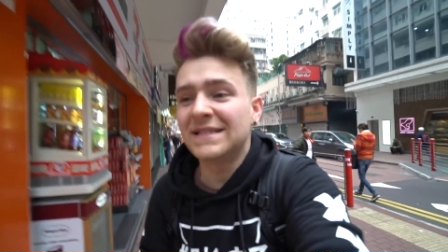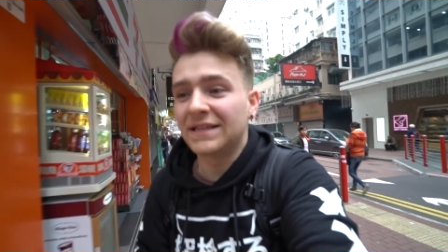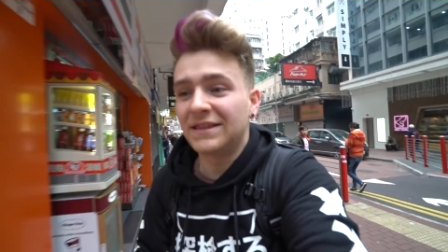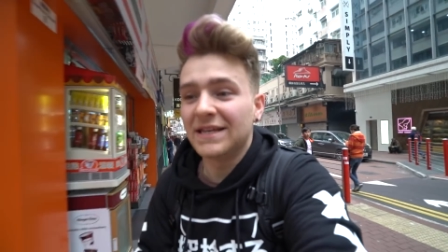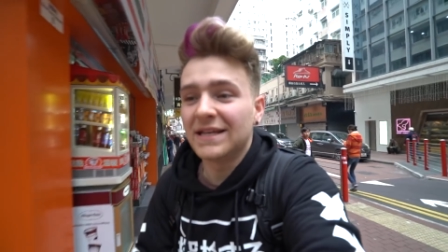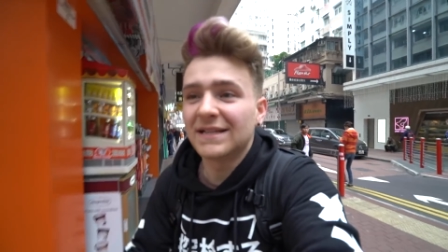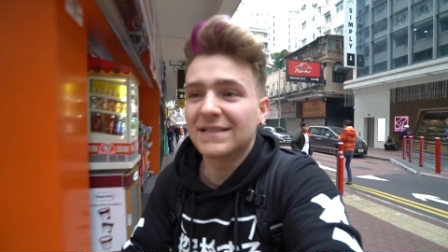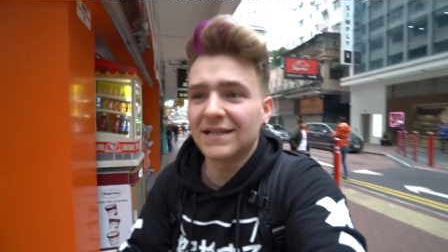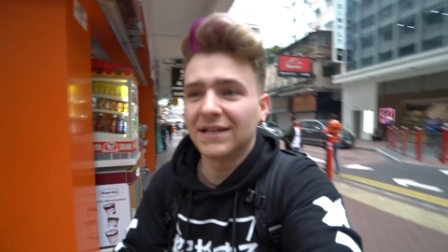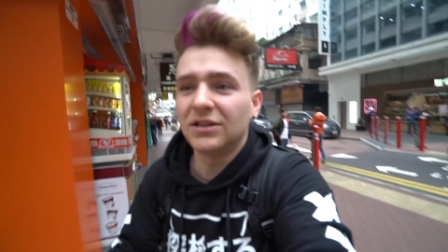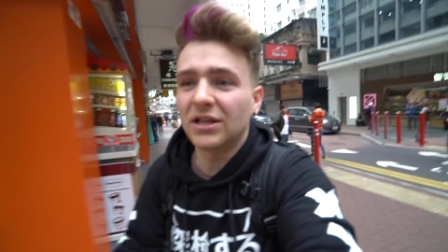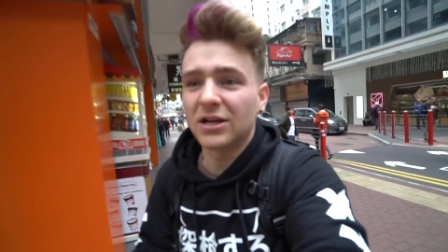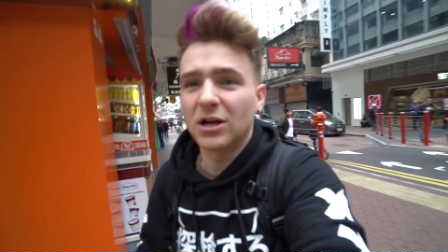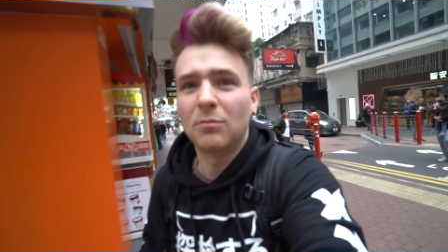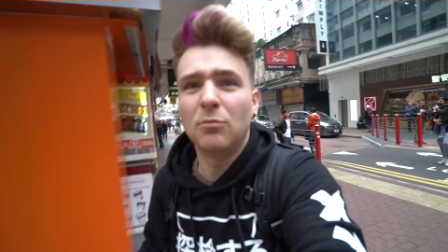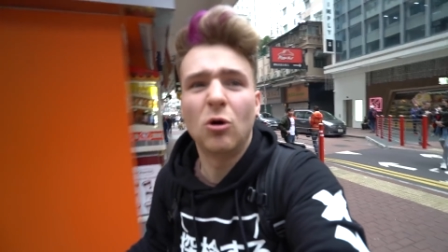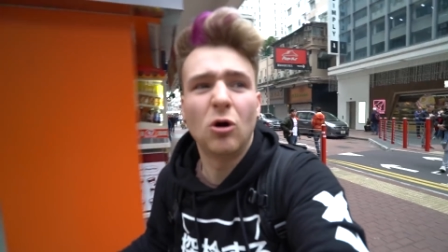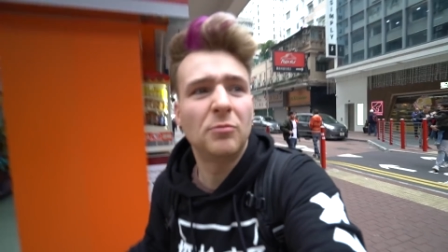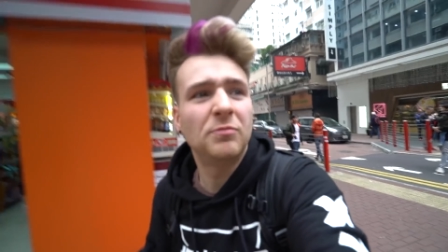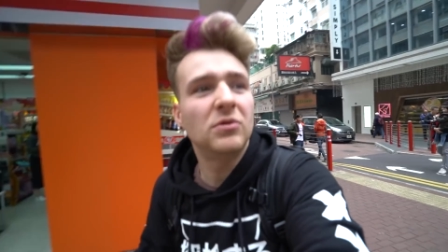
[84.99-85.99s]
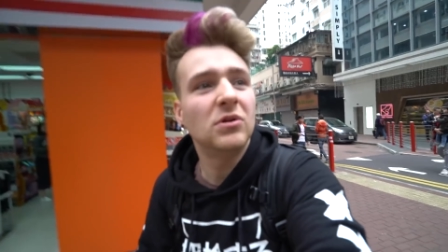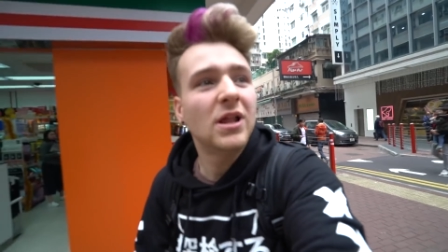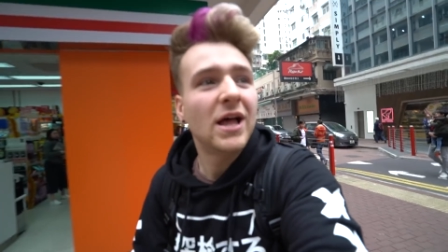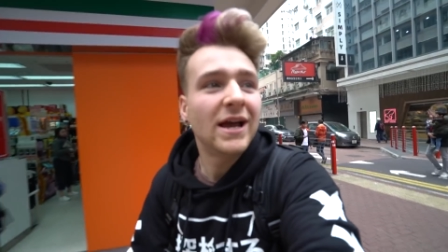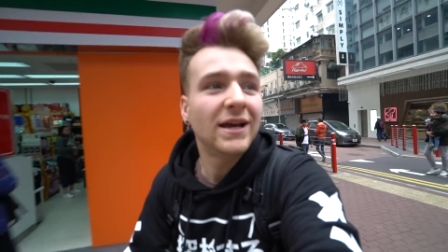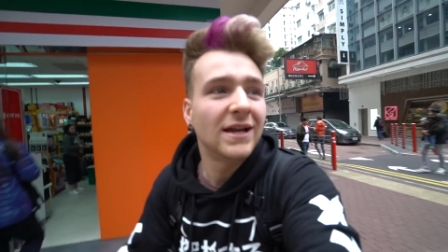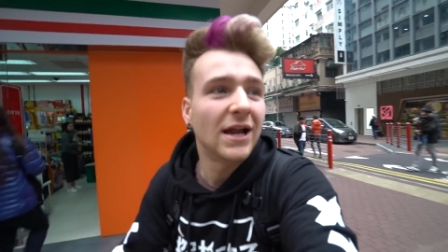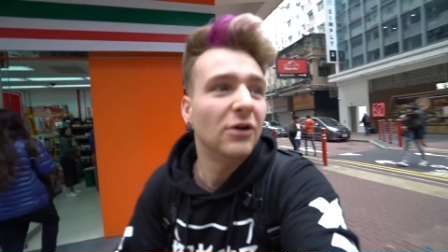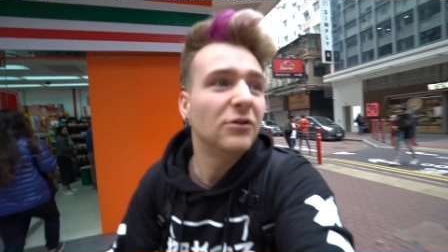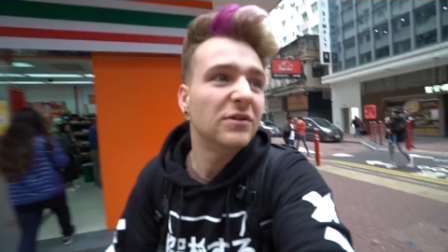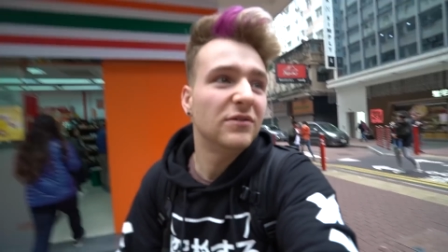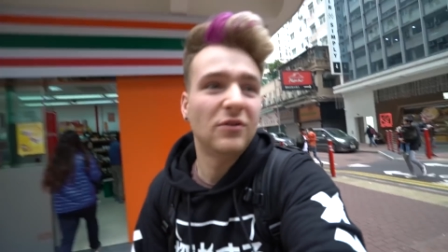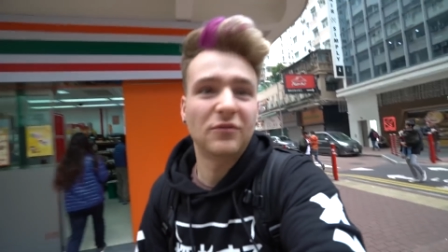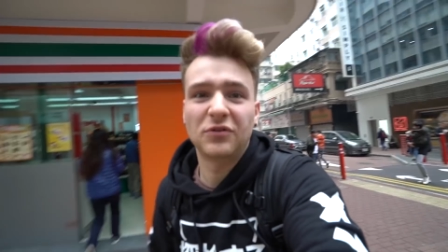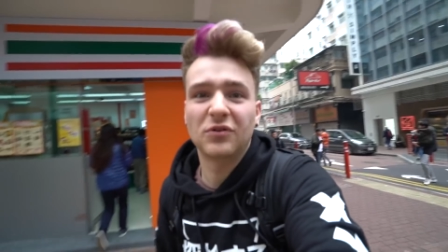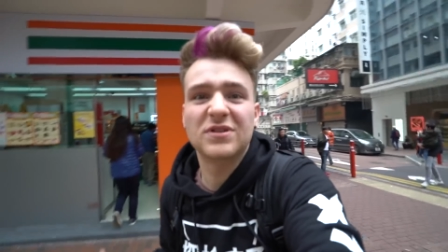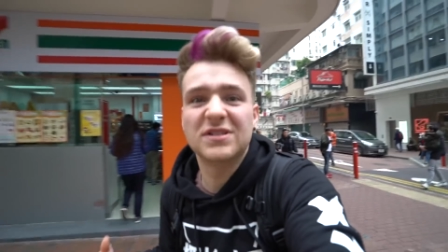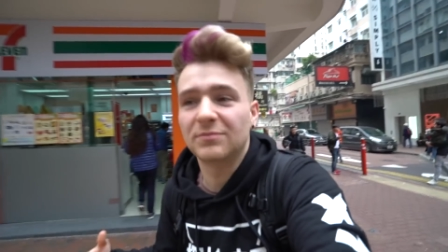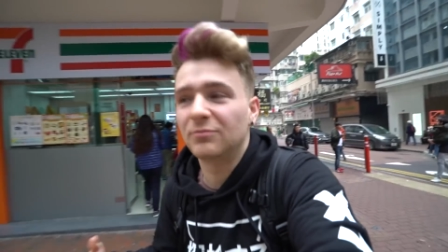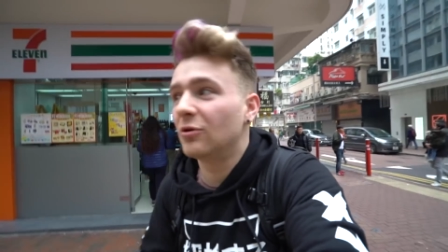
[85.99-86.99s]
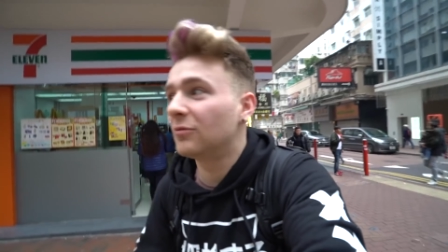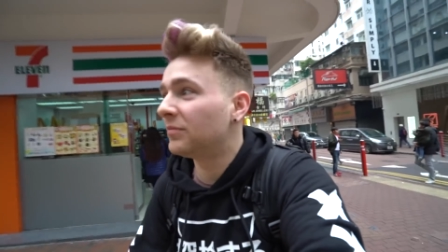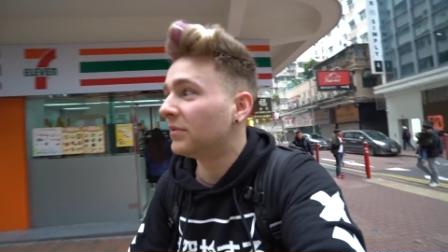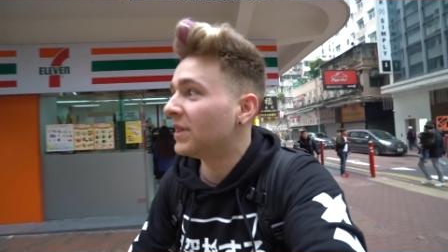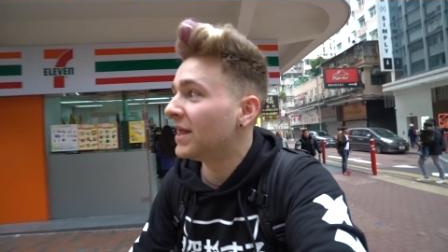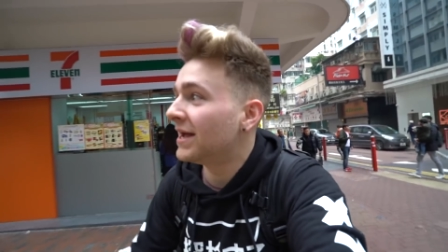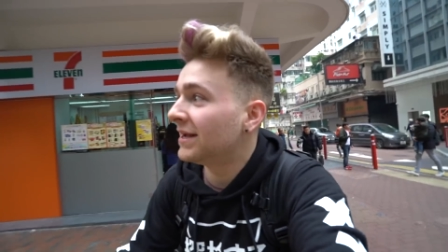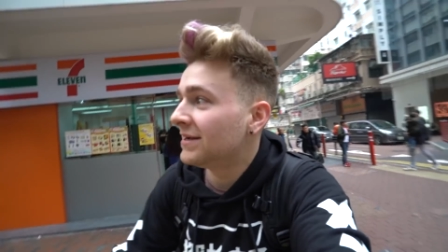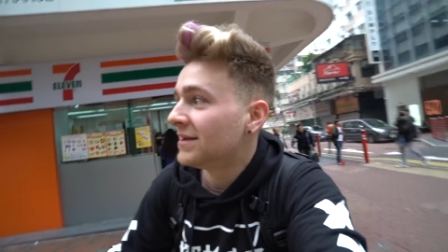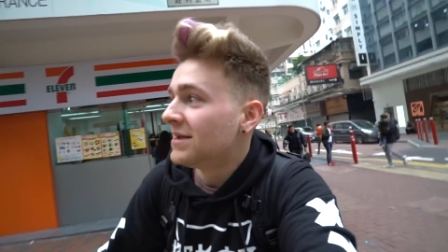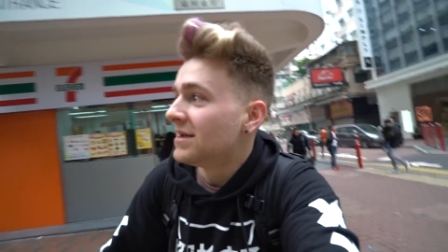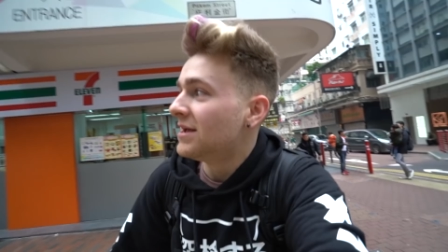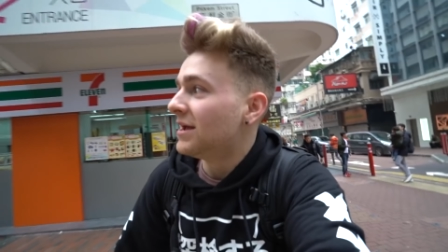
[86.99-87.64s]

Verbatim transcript: I think it's on like a purple line. I don't even know if there is a purple line.